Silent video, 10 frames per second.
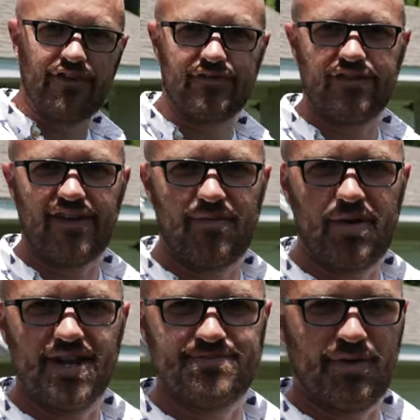and 55
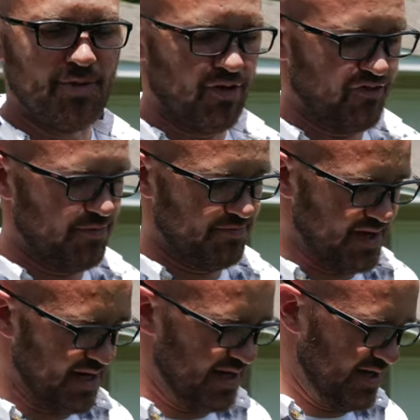minutes, but both of them
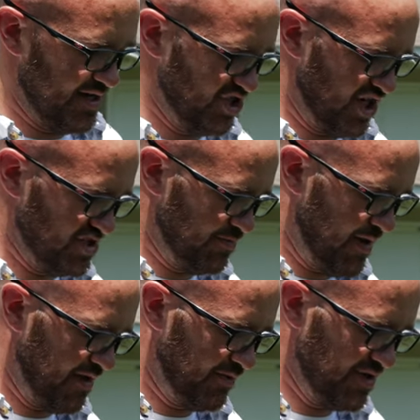kind of need to change their
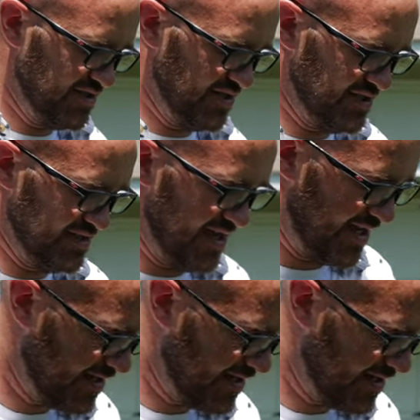batteries. This is at